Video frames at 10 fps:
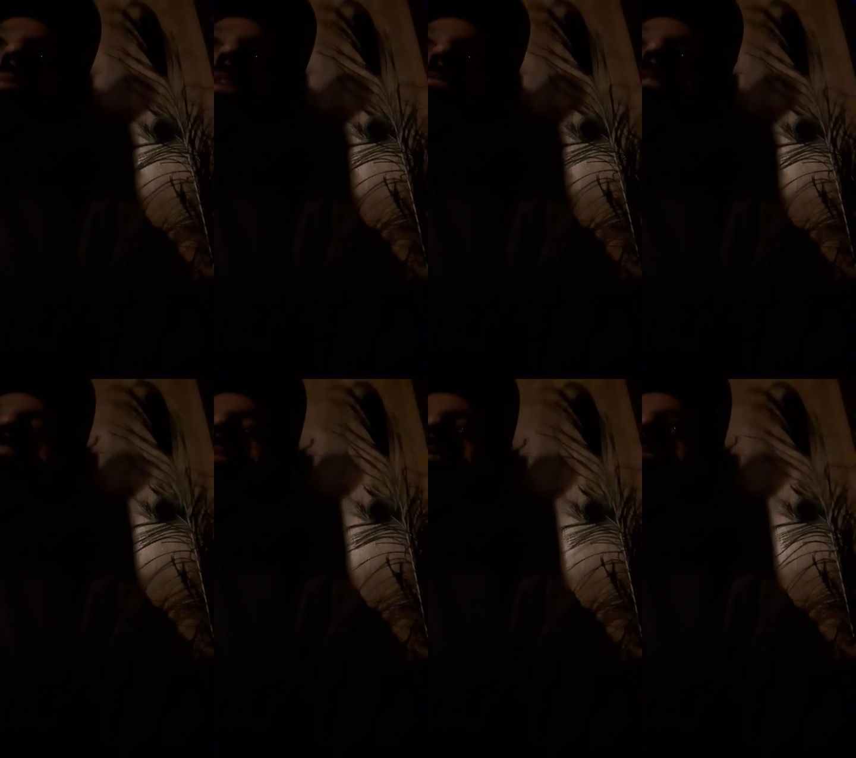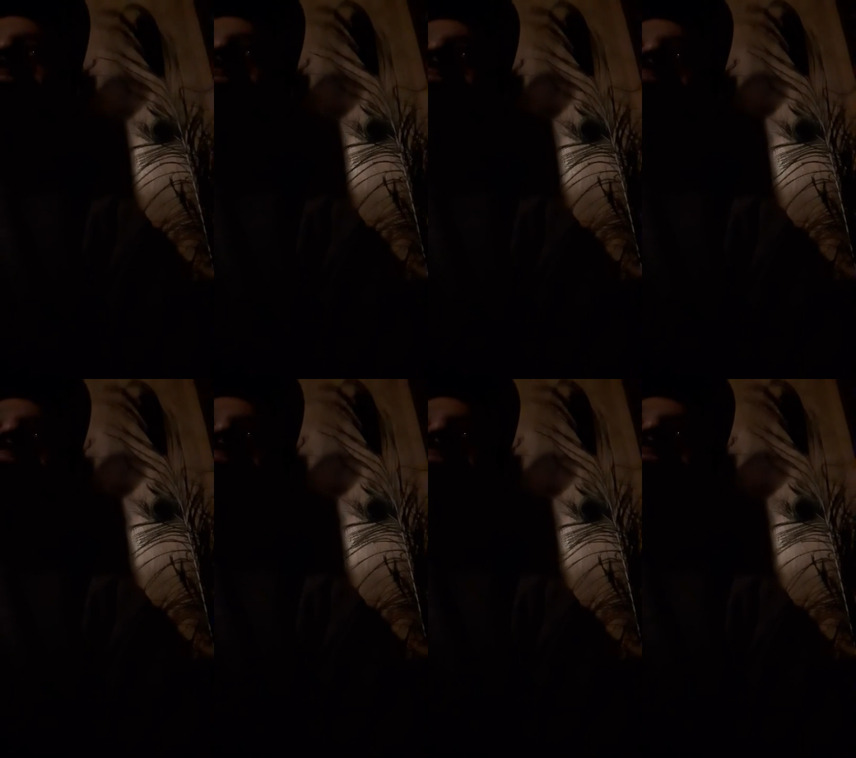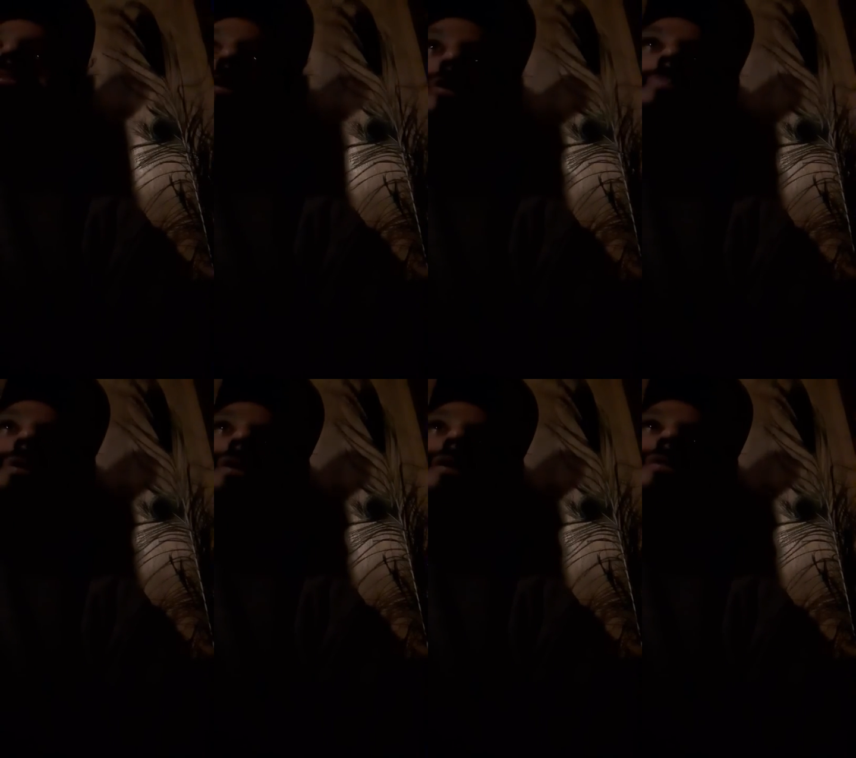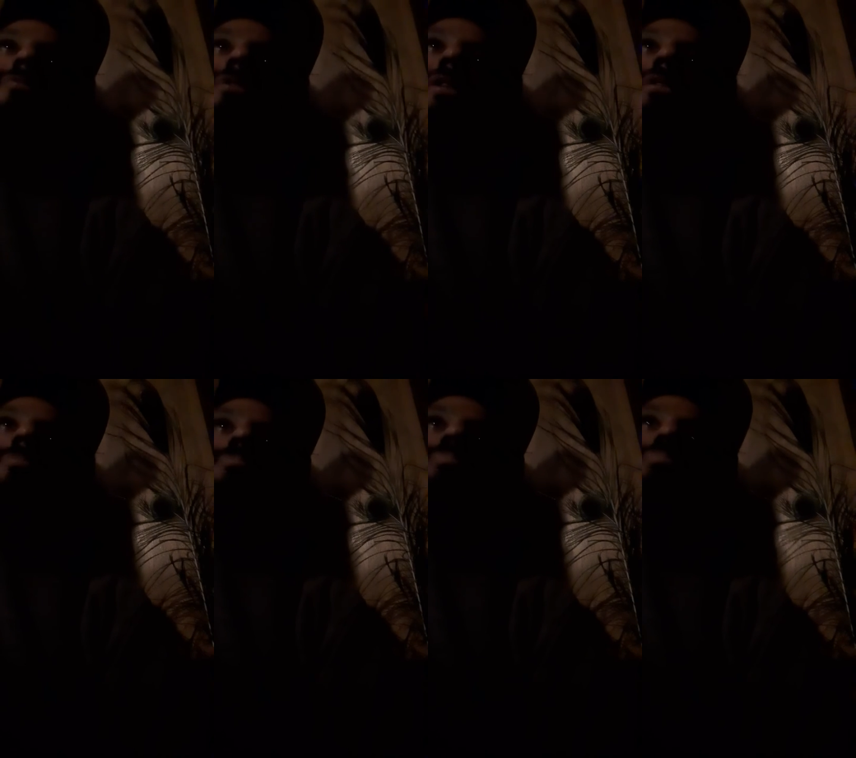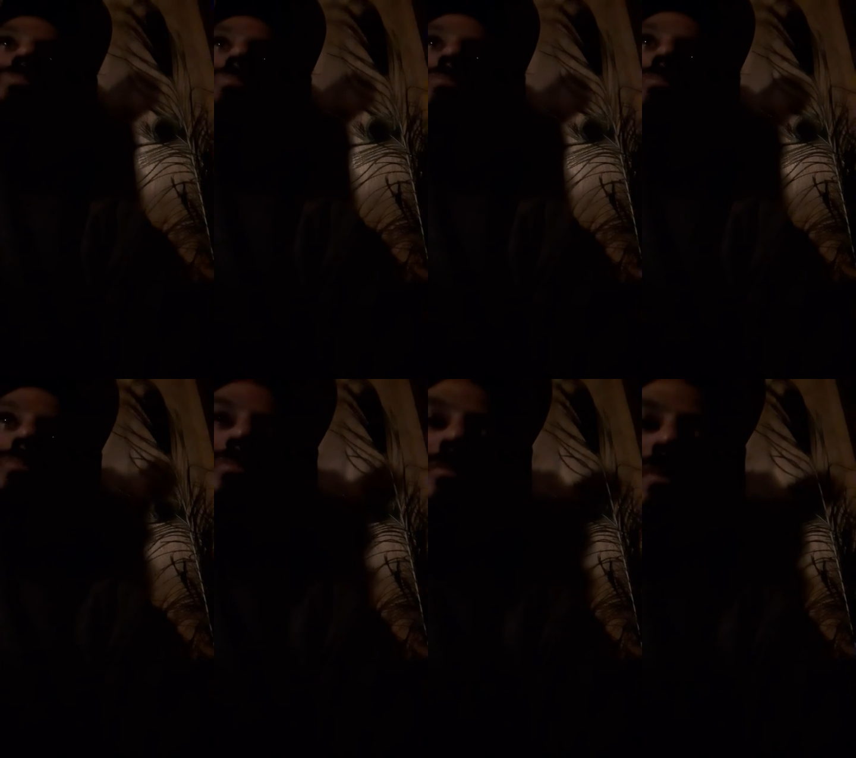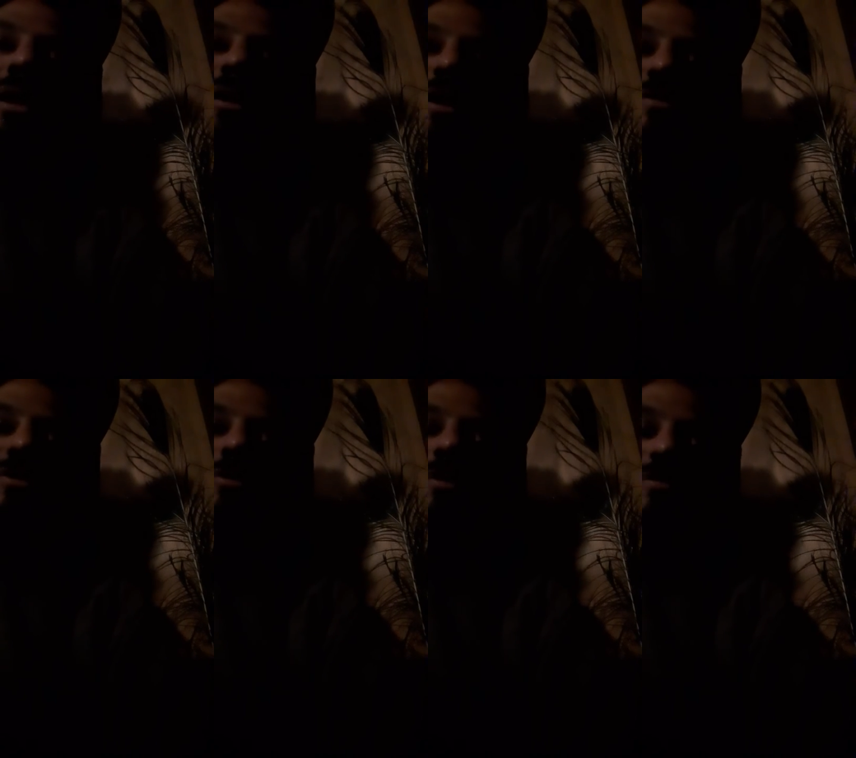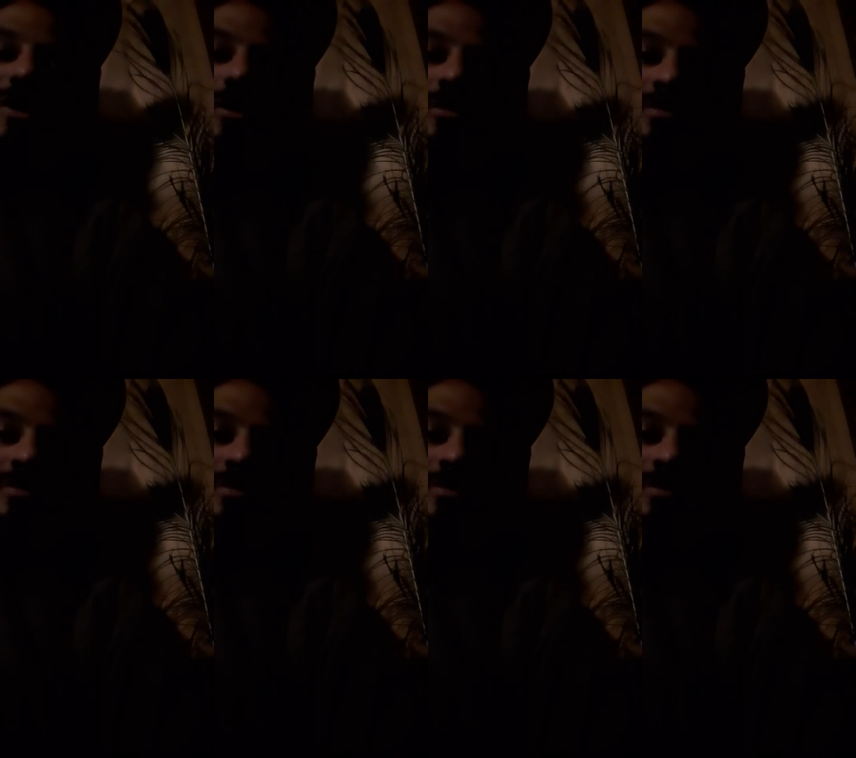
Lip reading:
No face is visible, so there are no lips to read.